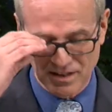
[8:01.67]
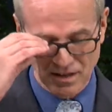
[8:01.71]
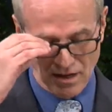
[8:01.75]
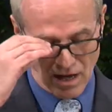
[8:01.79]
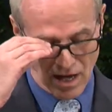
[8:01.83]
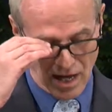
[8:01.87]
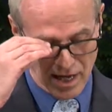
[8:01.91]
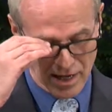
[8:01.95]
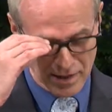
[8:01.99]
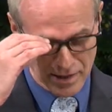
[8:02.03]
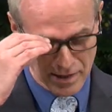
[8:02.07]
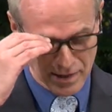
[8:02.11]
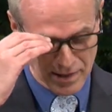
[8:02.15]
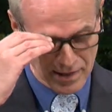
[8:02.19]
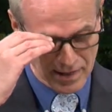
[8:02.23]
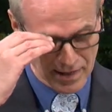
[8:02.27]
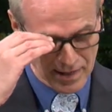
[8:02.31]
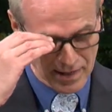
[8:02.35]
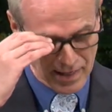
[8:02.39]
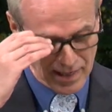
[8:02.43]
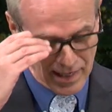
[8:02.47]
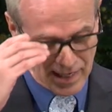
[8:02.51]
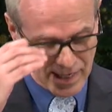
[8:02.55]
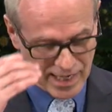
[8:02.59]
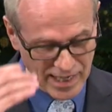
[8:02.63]
law
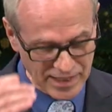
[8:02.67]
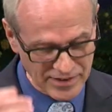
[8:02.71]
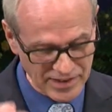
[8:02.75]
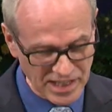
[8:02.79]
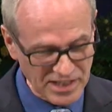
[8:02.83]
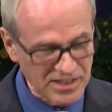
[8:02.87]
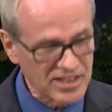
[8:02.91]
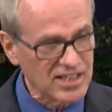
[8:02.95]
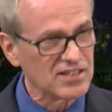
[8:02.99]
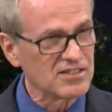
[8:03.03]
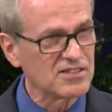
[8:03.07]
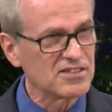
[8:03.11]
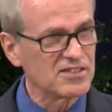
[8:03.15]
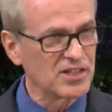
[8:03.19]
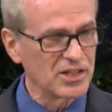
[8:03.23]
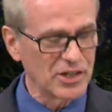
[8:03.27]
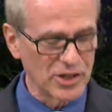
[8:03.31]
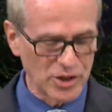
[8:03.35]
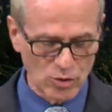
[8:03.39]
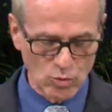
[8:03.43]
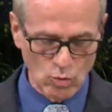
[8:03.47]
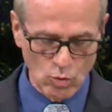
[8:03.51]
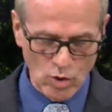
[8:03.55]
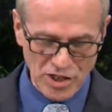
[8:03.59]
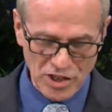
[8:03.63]
and then
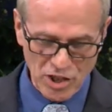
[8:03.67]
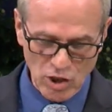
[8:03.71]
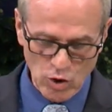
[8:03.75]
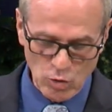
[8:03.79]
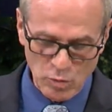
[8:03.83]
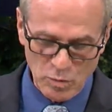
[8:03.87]
consider what you